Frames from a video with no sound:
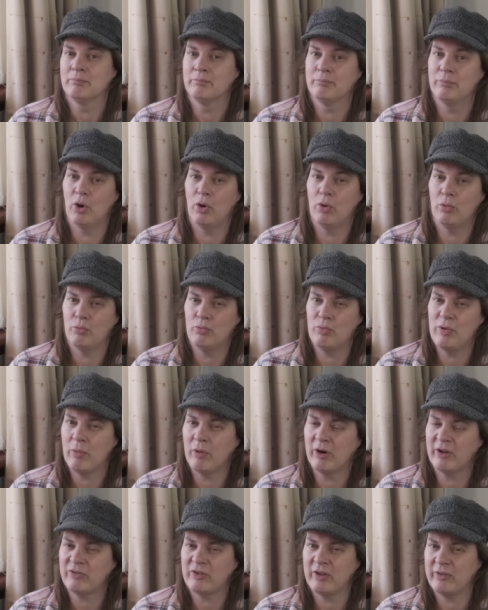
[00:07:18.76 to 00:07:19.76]
but we
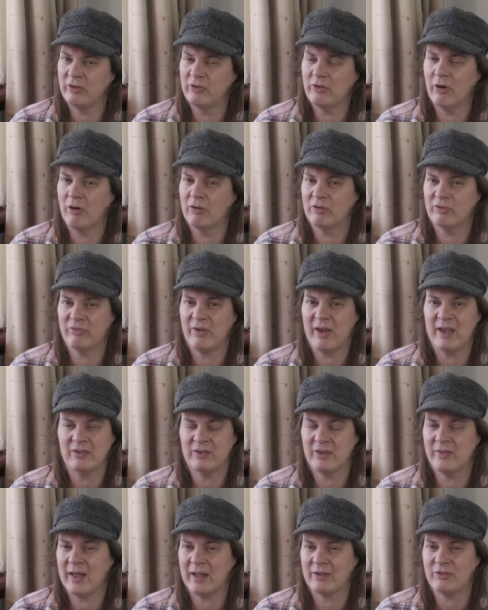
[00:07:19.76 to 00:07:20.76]
want to see the dog's
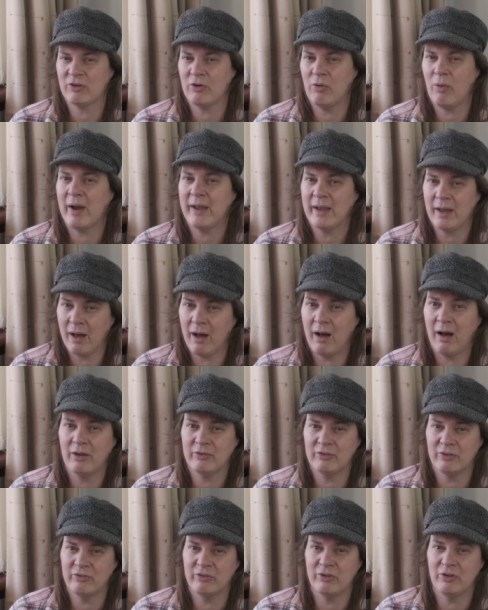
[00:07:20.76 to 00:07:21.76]
face and that's quite
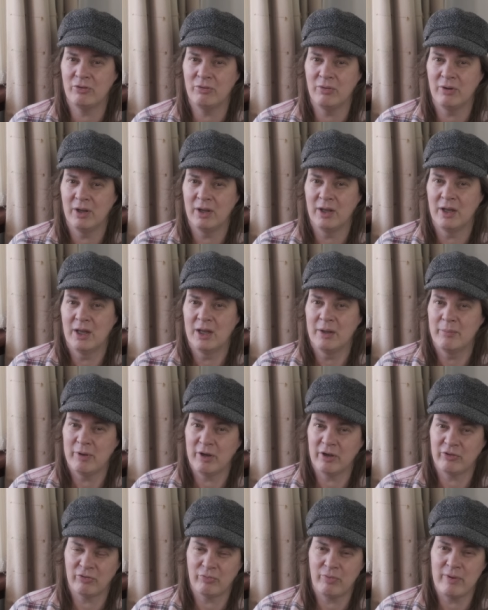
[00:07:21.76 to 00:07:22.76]
hard to do
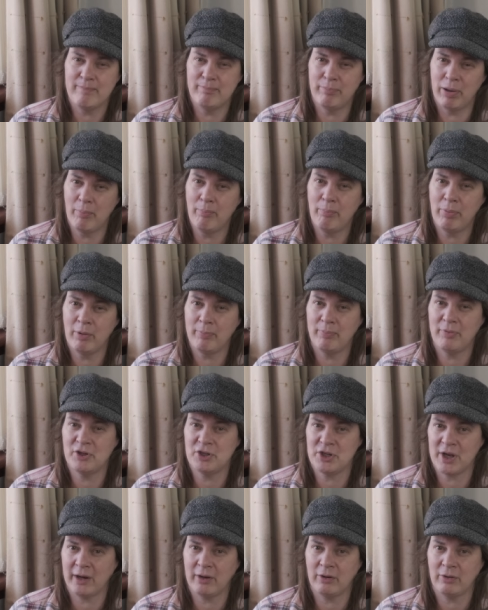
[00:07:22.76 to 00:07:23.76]
because if we bump up the
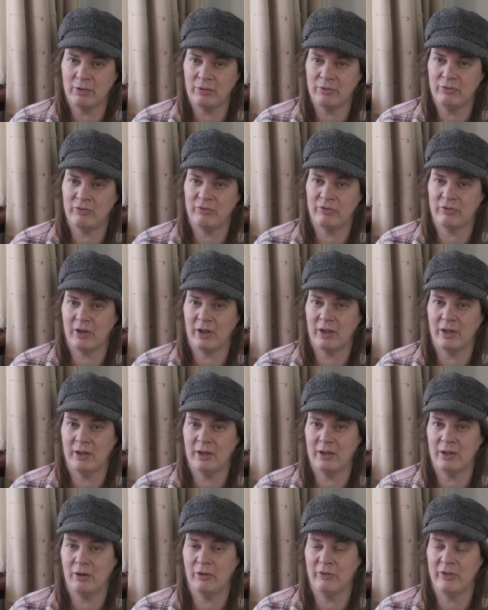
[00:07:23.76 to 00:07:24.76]
shadows
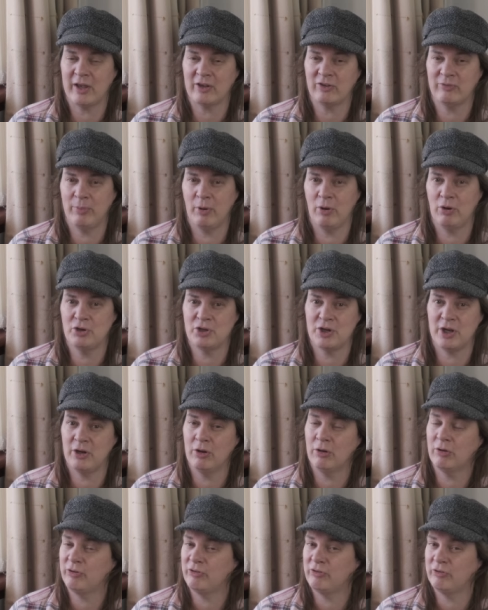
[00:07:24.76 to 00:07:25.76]
uh, or the exposure in
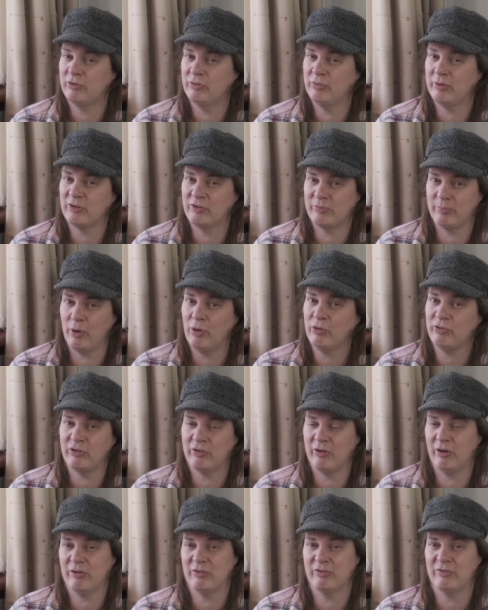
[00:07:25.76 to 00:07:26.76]
order to expose the
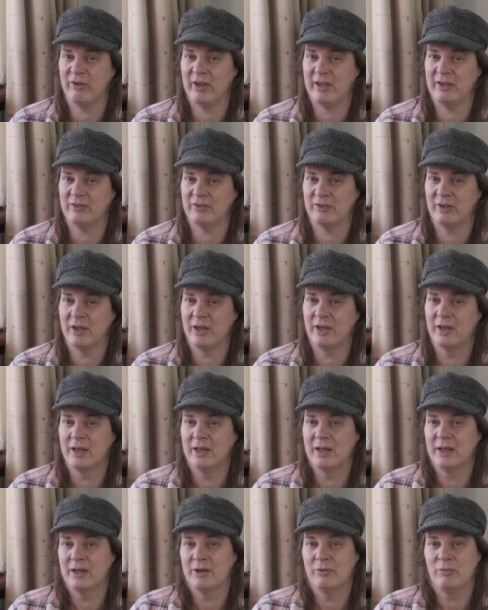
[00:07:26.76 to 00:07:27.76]
dog's face
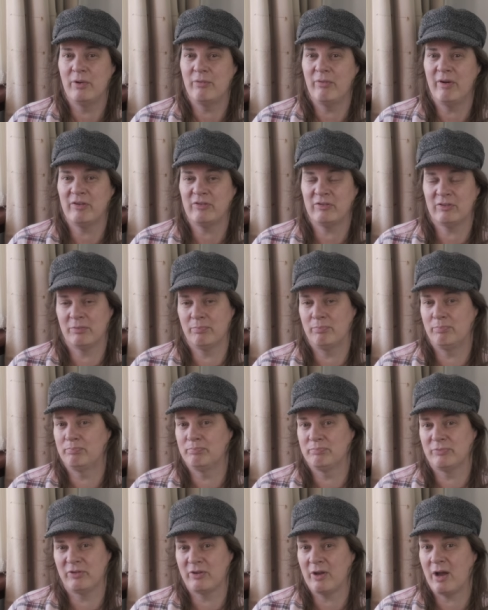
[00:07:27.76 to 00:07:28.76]
we risk
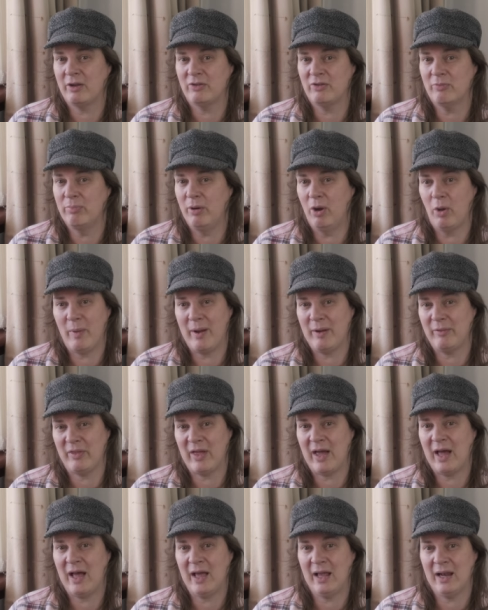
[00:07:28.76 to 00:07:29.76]
starting to blow out the
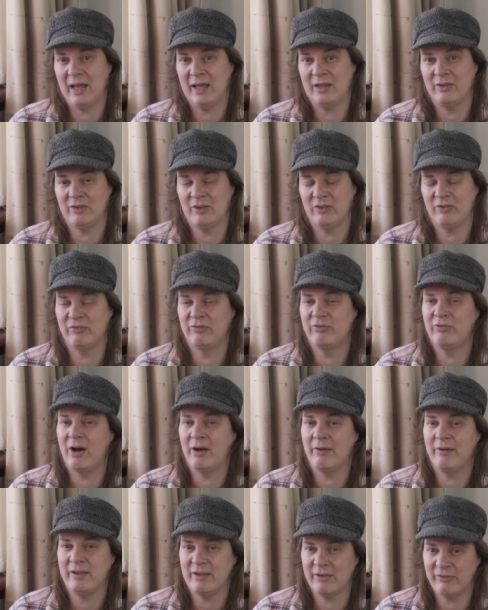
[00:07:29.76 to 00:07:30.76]
highlights it's
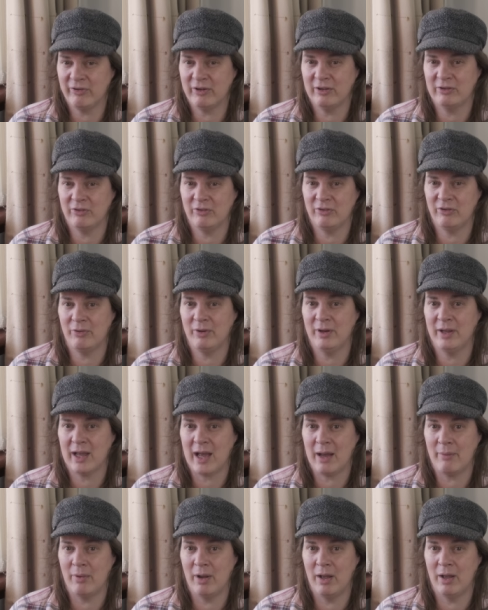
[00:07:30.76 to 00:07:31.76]
very difficult to do in
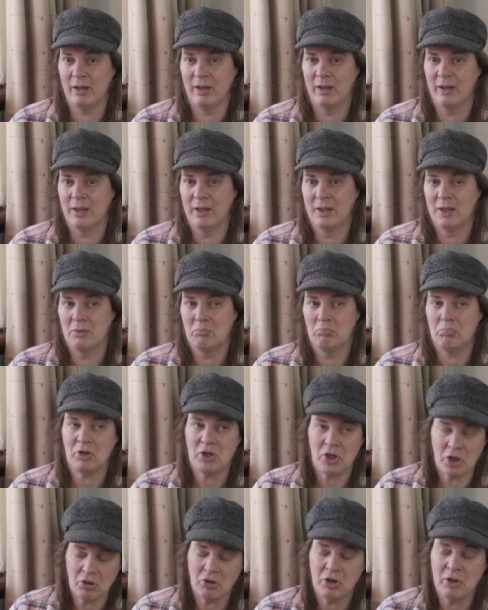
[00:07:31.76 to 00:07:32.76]
camera but
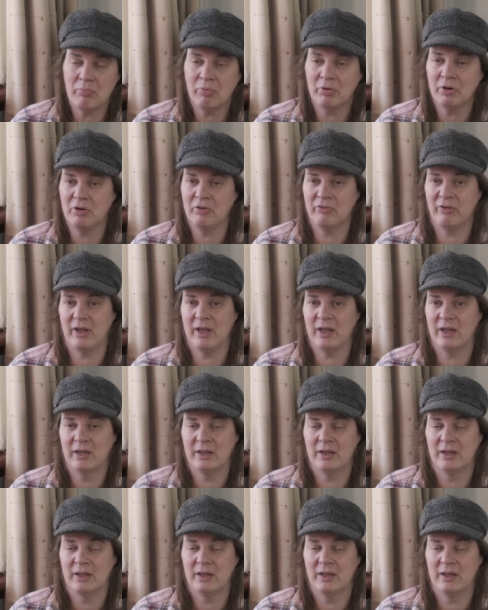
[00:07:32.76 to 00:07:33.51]
you could improve it